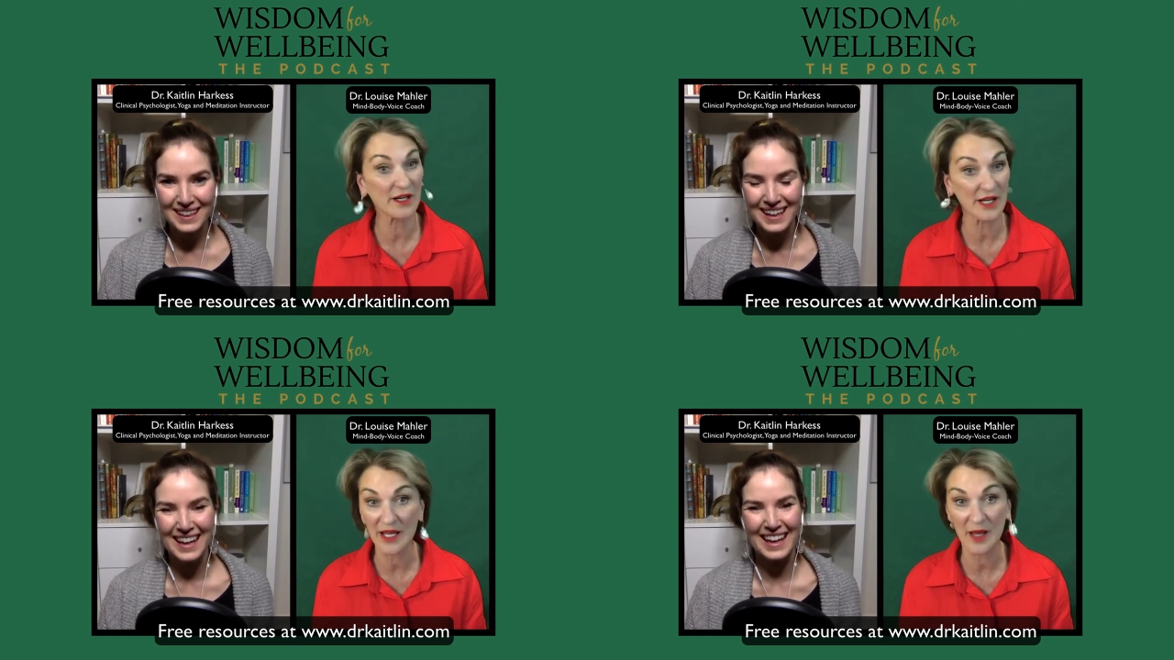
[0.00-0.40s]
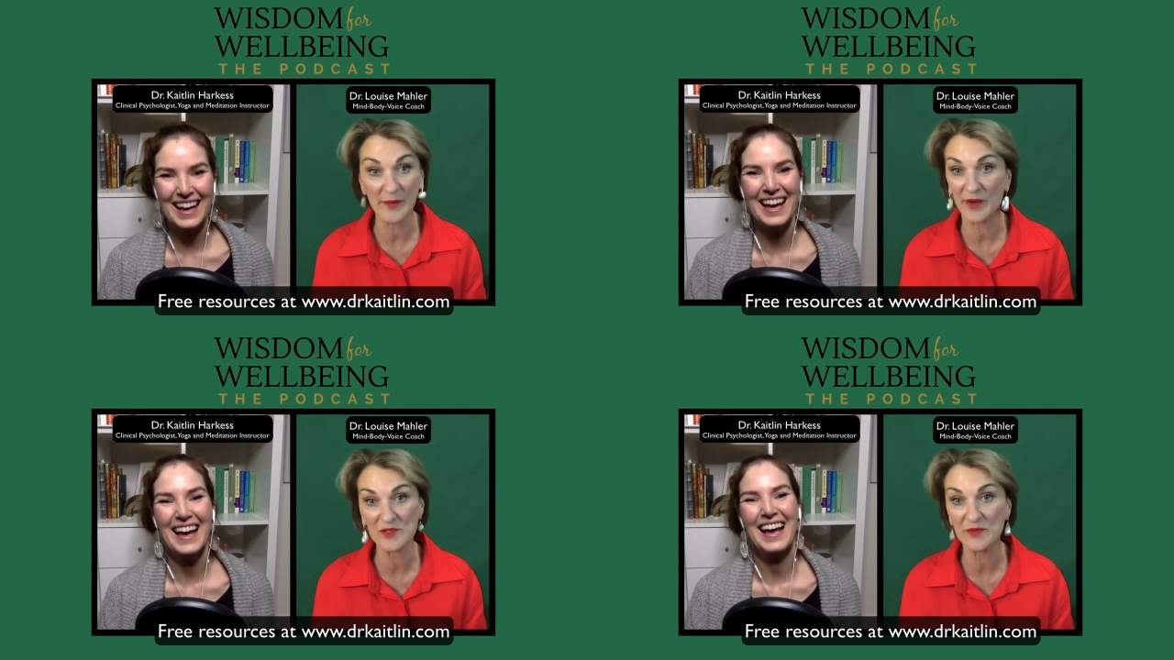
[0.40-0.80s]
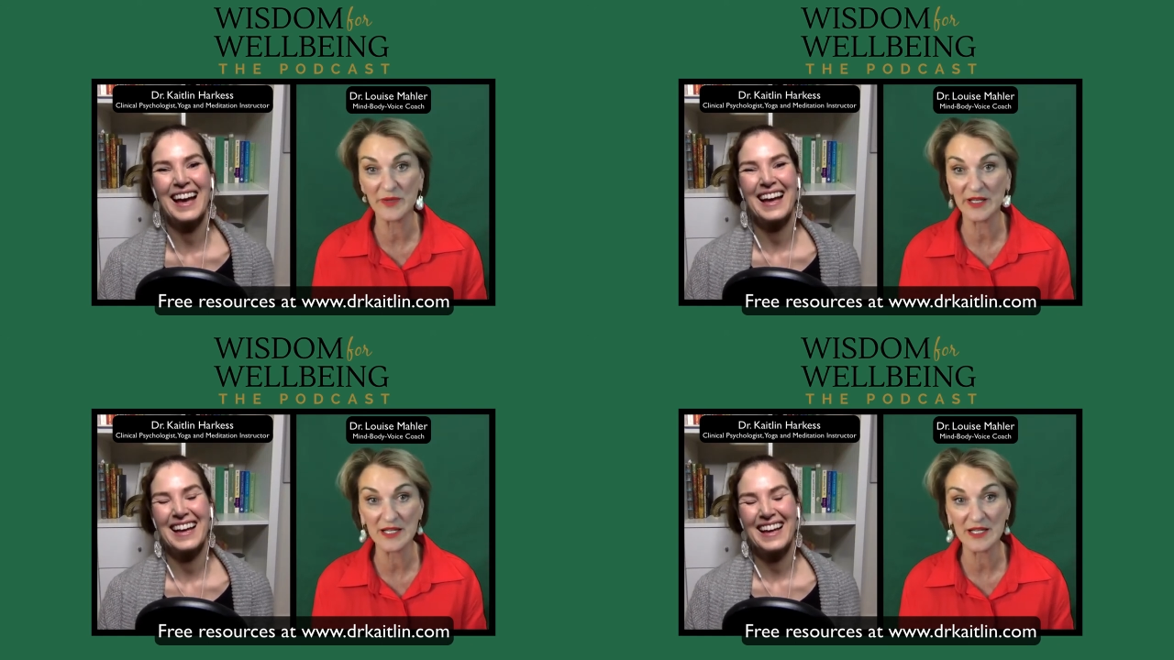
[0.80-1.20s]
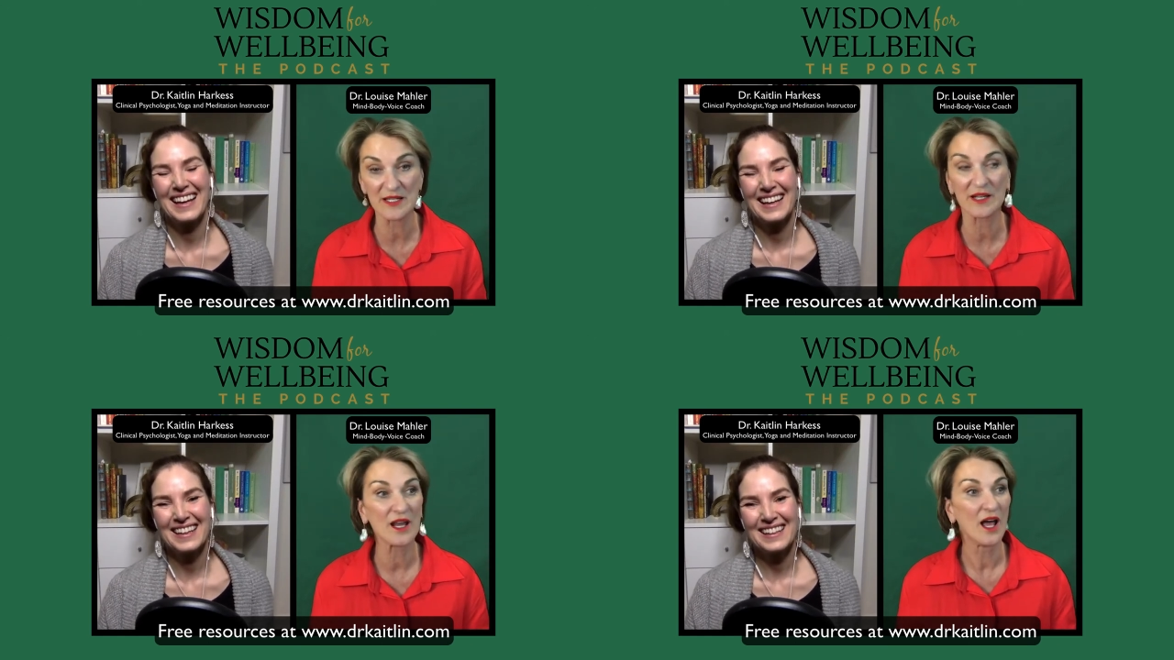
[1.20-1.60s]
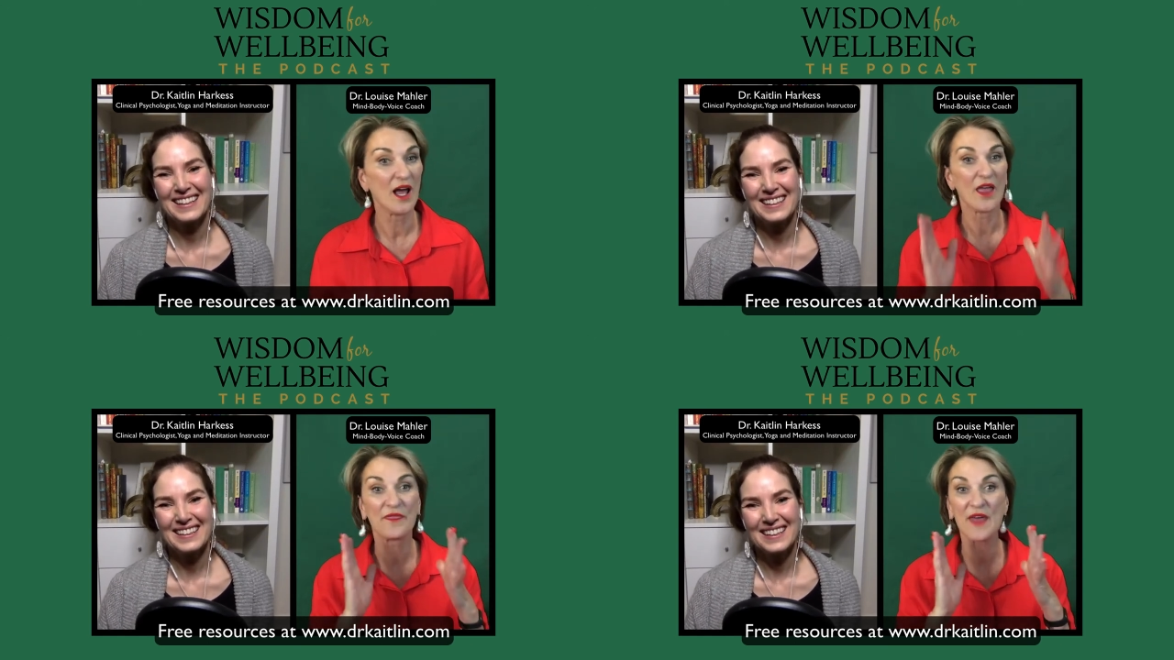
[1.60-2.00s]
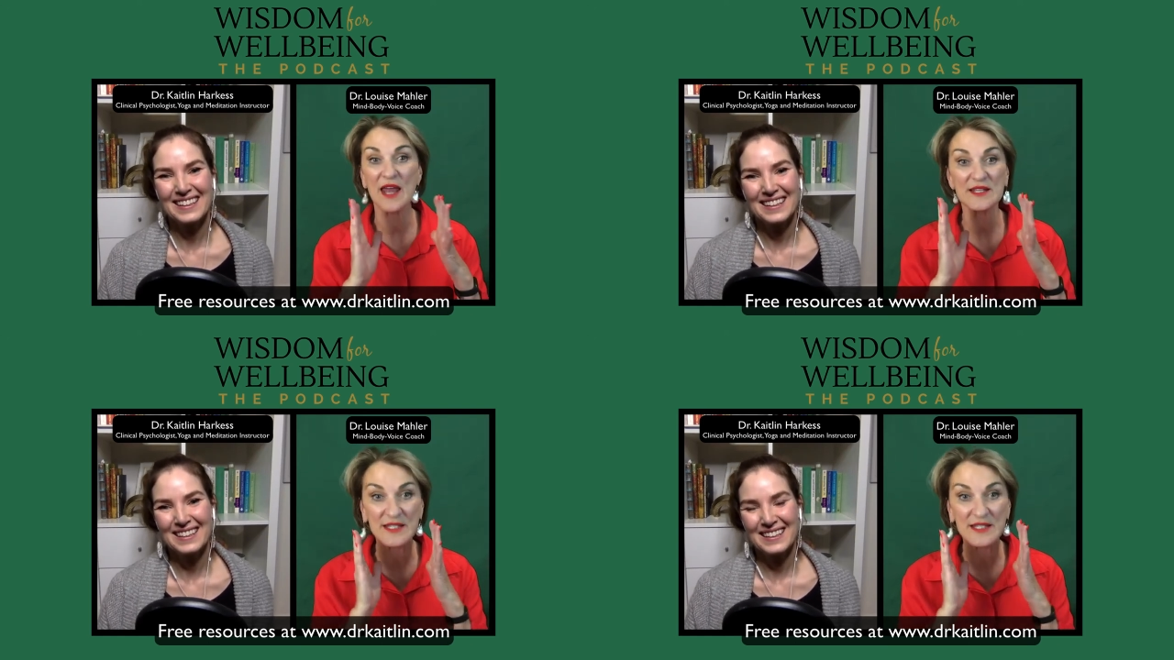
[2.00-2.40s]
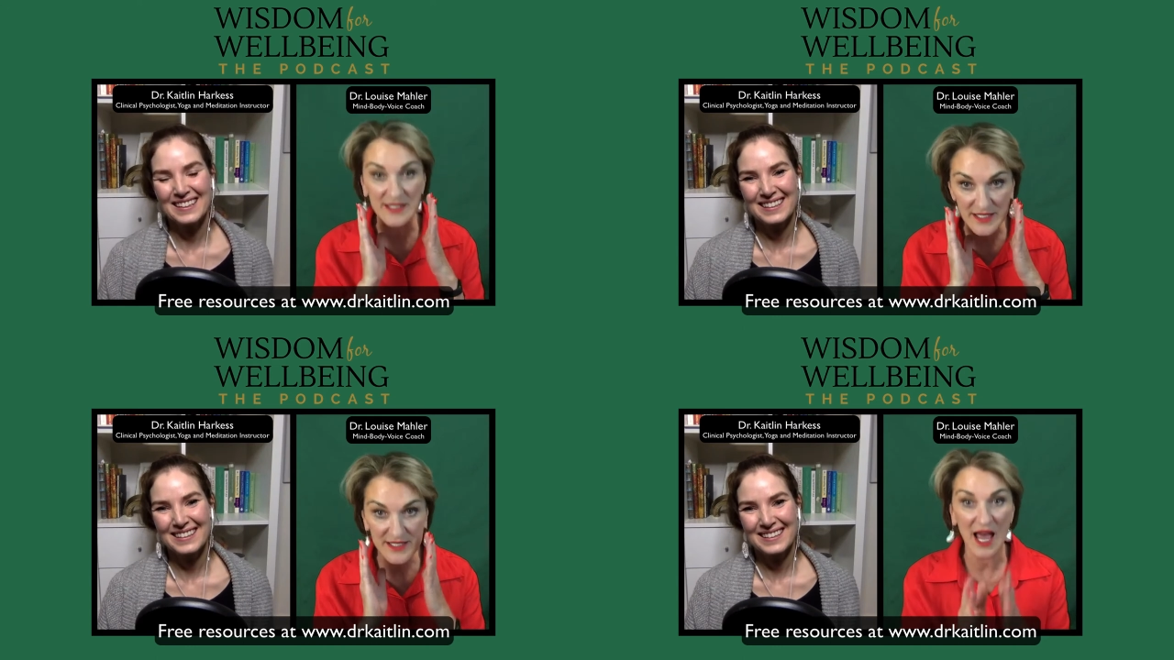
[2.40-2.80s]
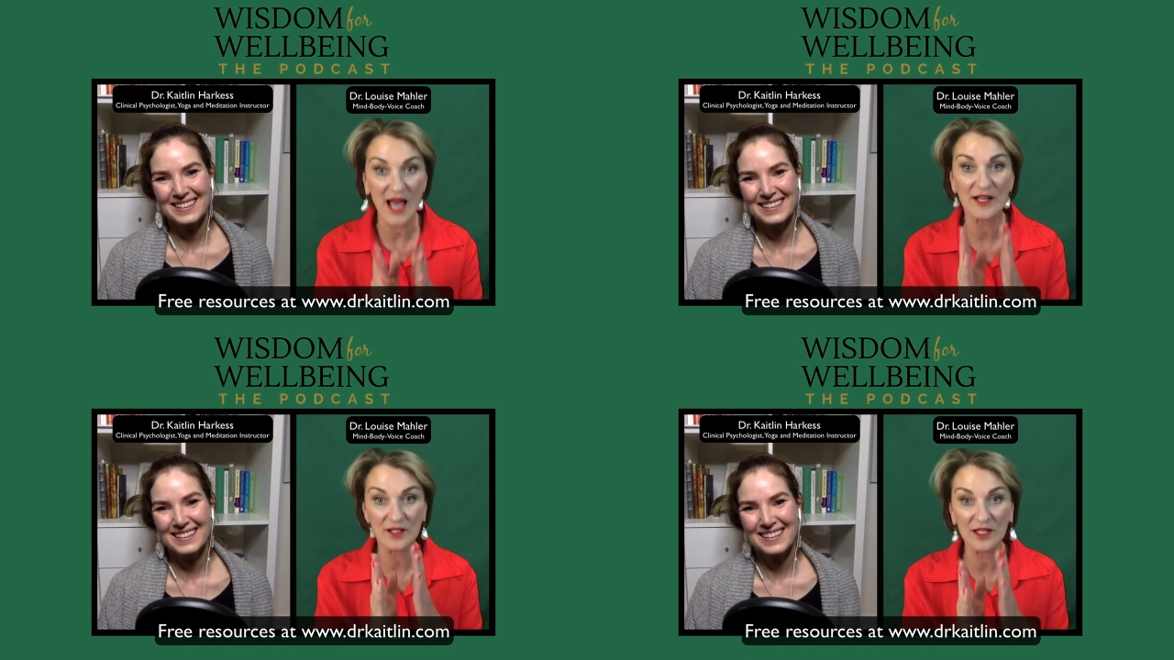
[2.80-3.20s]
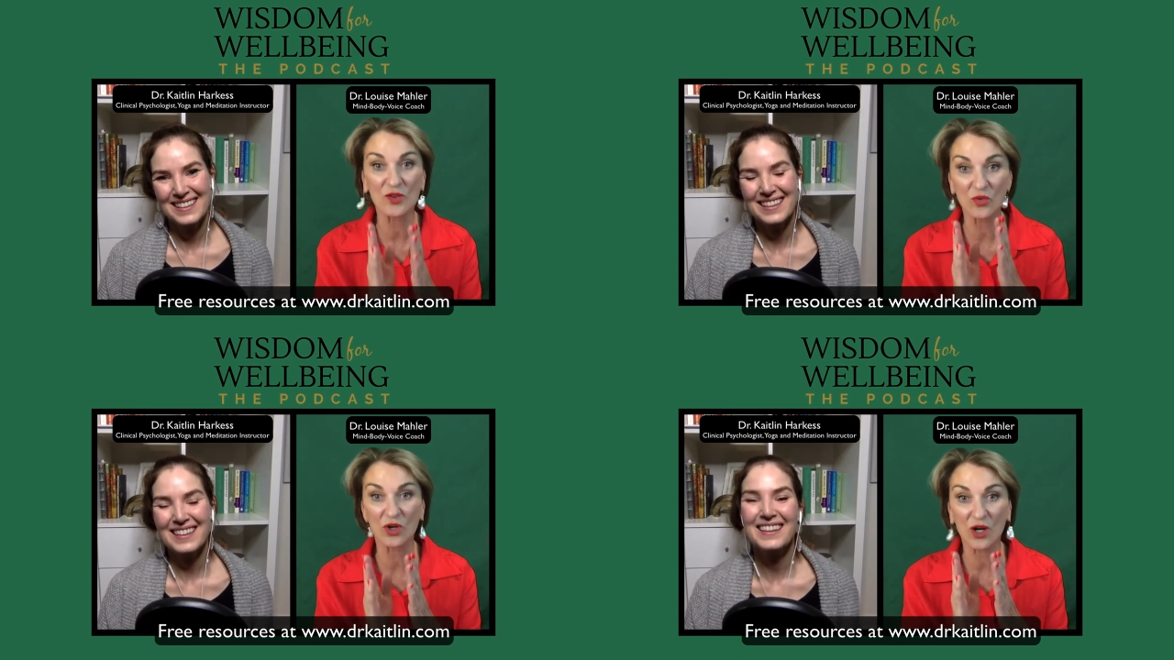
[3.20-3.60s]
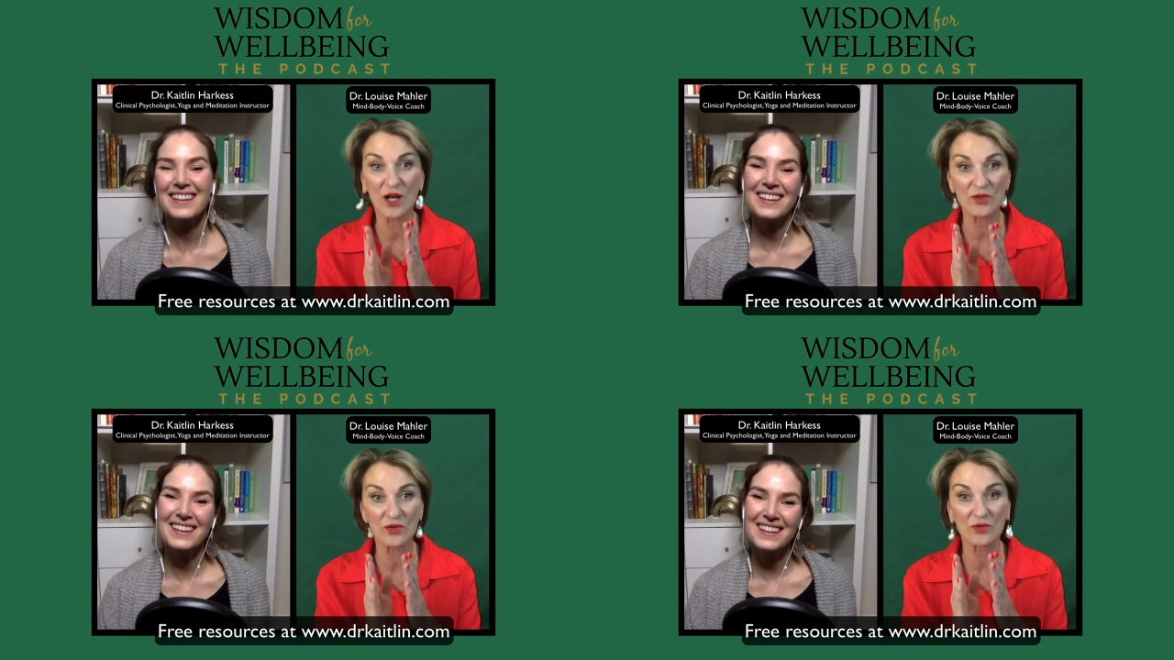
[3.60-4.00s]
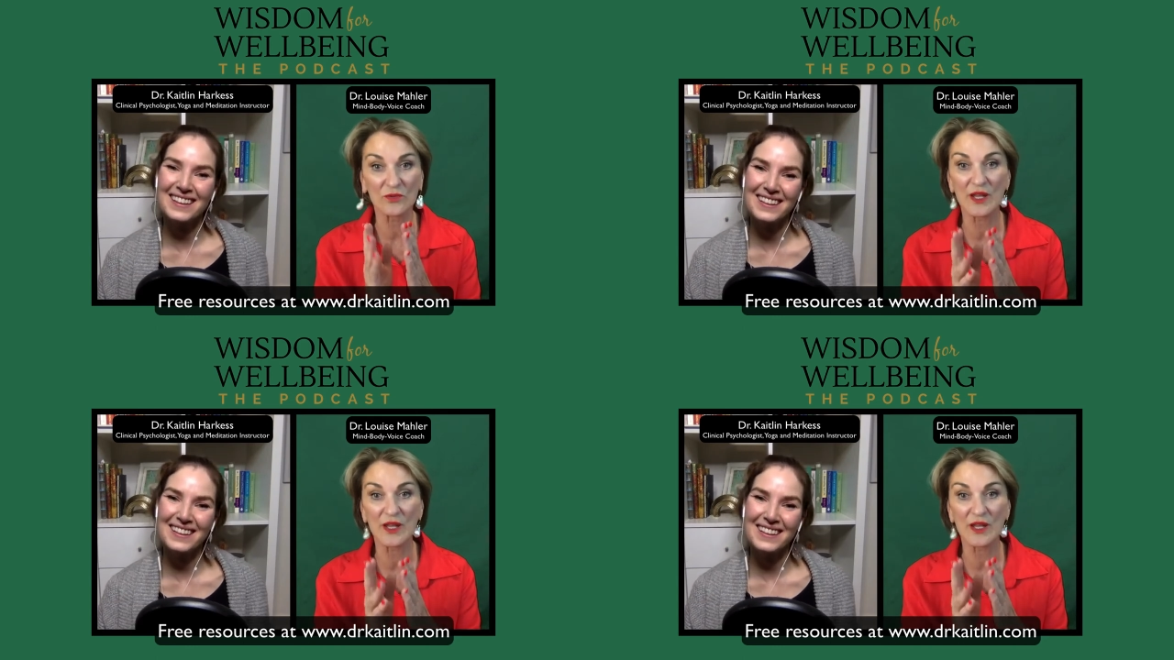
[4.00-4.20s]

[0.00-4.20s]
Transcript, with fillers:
Speaker 1: And he came up to me and he said, "That is exactly the work I do.